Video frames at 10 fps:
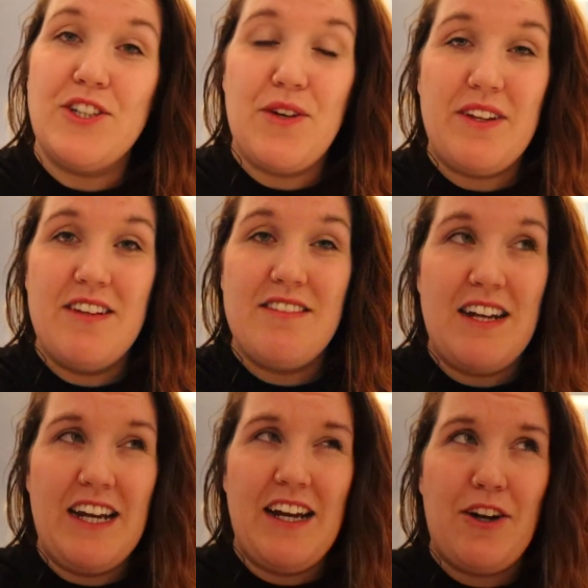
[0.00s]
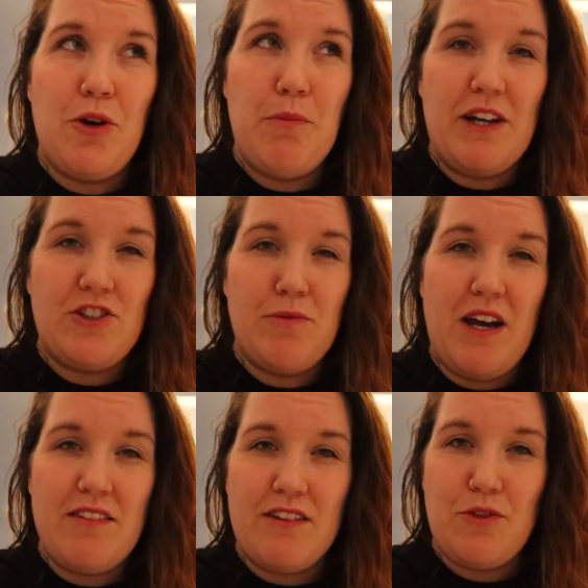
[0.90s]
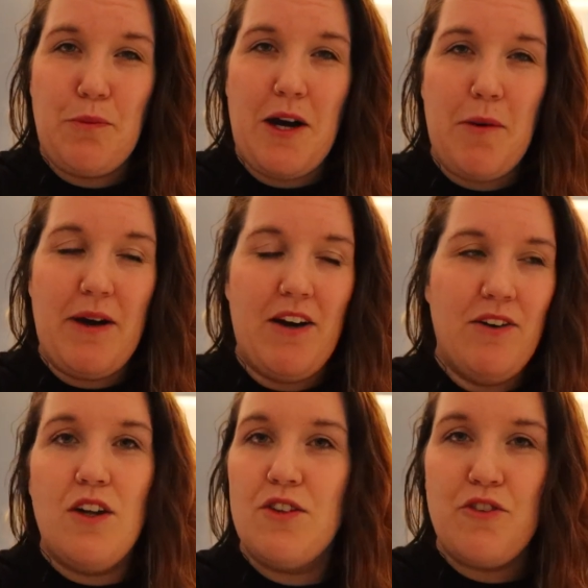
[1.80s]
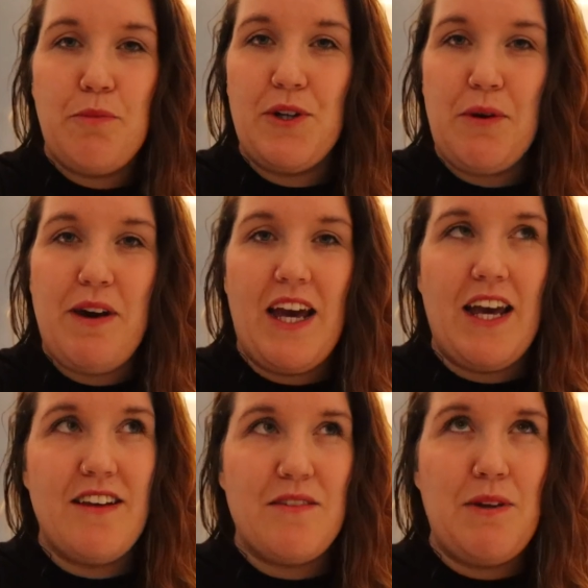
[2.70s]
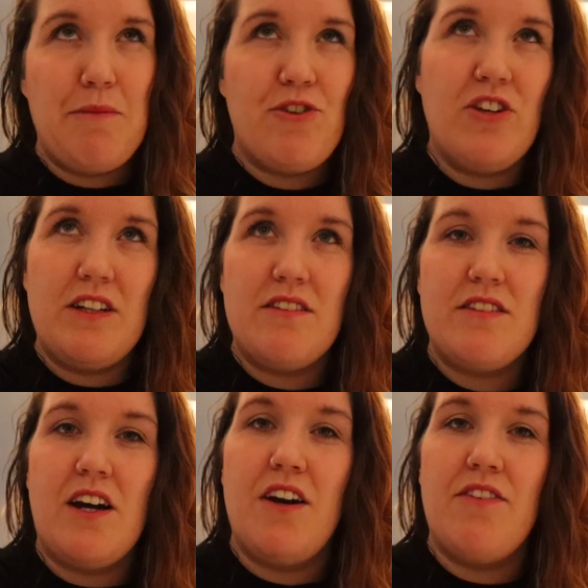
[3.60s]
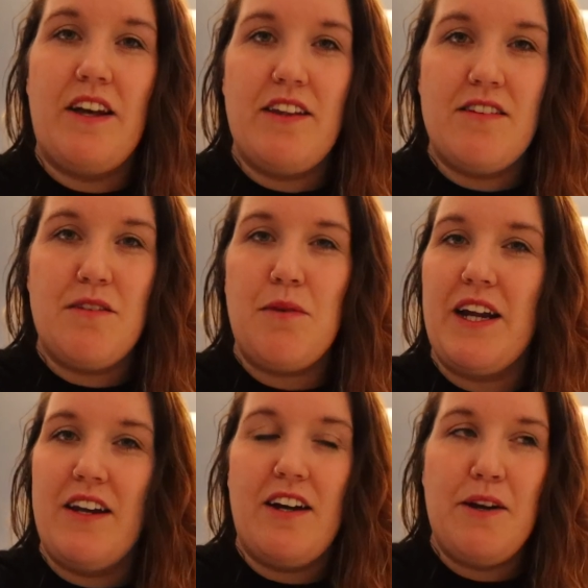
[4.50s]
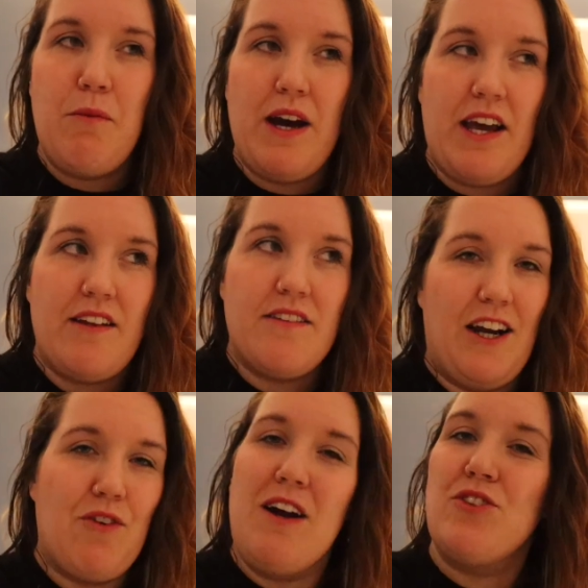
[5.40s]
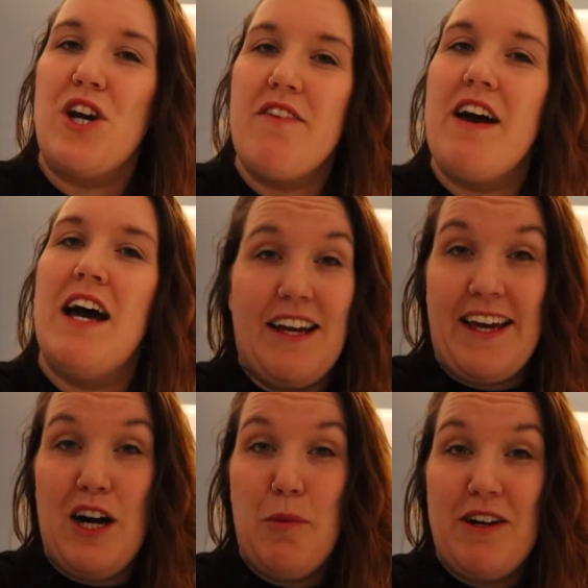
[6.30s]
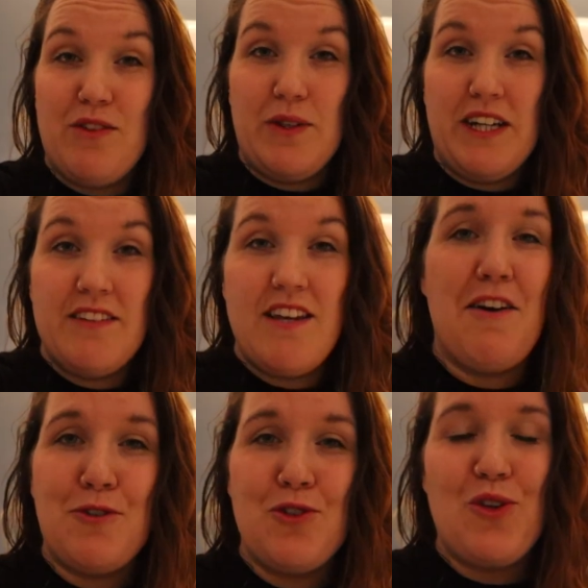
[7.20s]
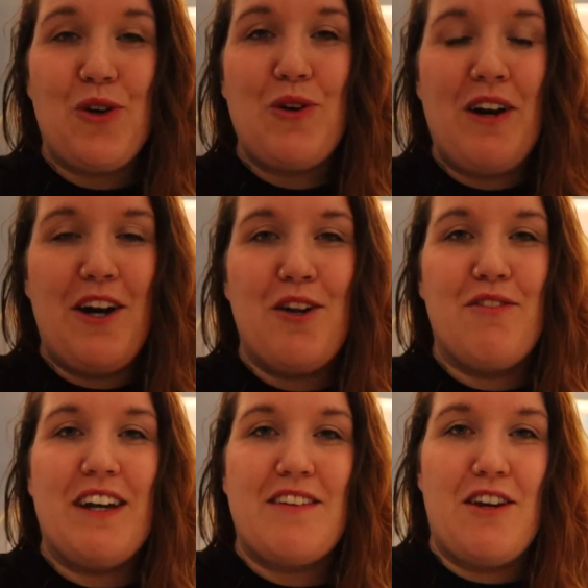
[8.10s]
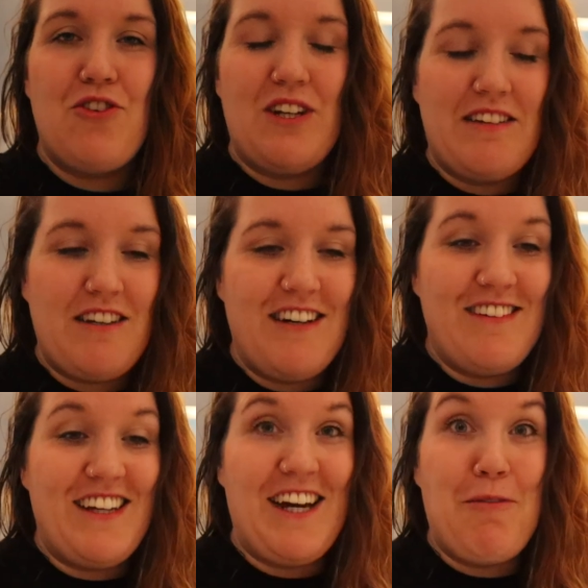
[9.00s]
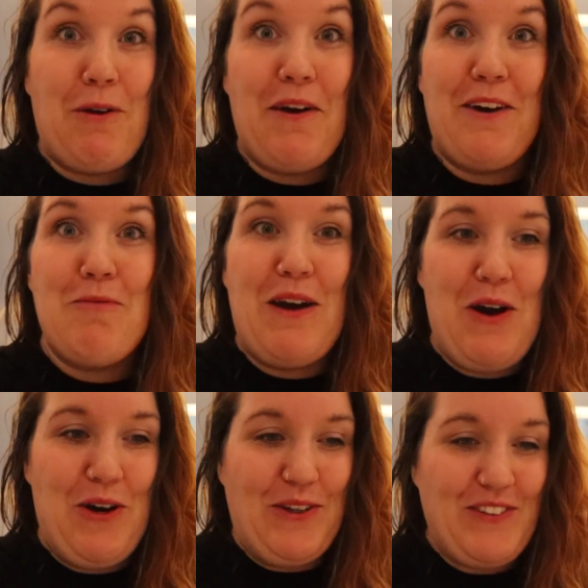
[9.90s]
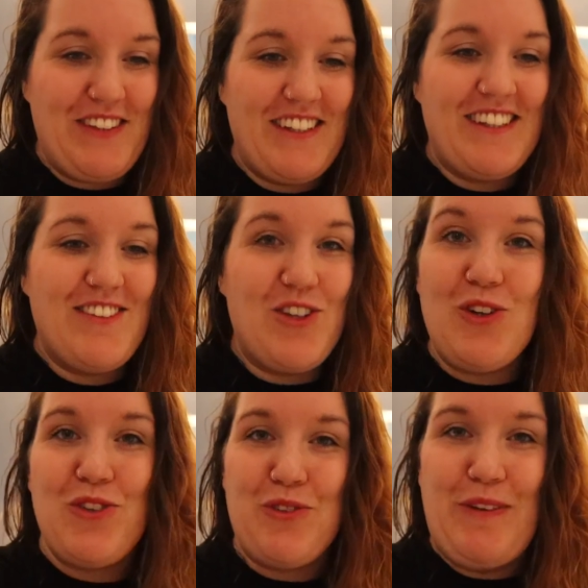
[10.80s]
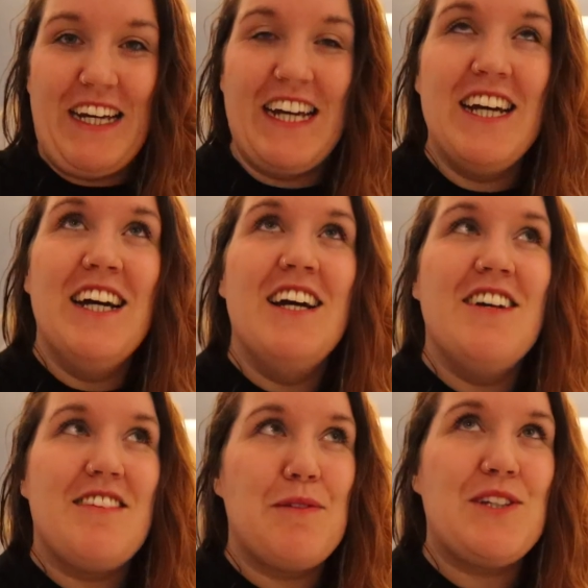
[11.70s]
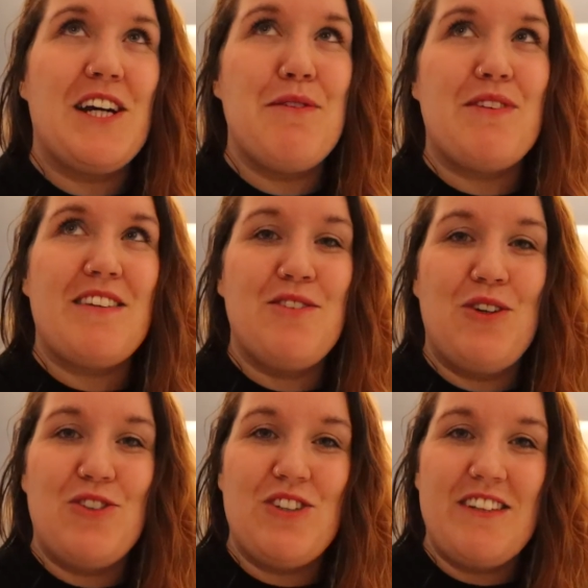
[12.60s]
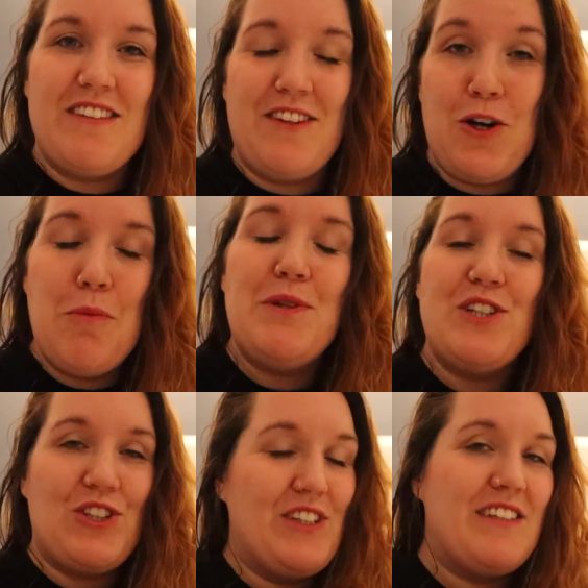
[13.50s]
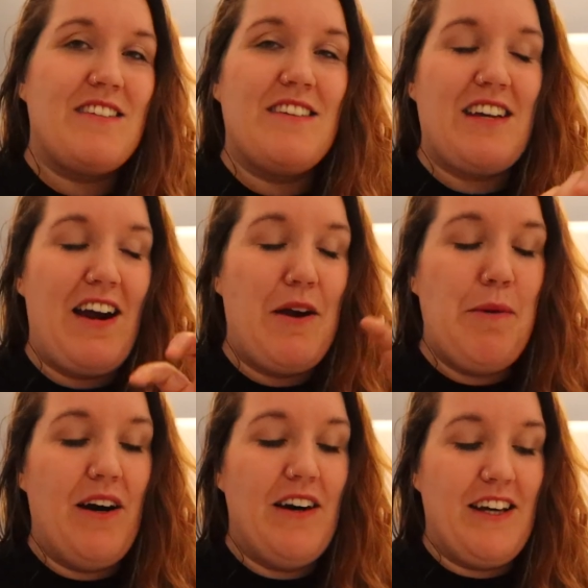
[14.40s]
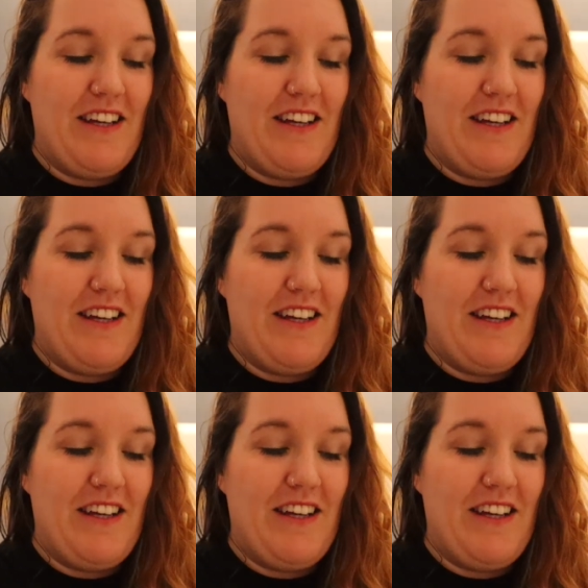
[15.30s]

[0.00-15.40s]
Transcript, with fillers: don't think there's any like complex gymnastics or barbell. A lot of body weight, some like machine stuff, and then some like light weights, like ground overhead and kettlebell swings. I've also got quite a lot of like social anxiety and I'm going on my own, so this is huge for me. Sometimes it's not just the competition that's the scary part,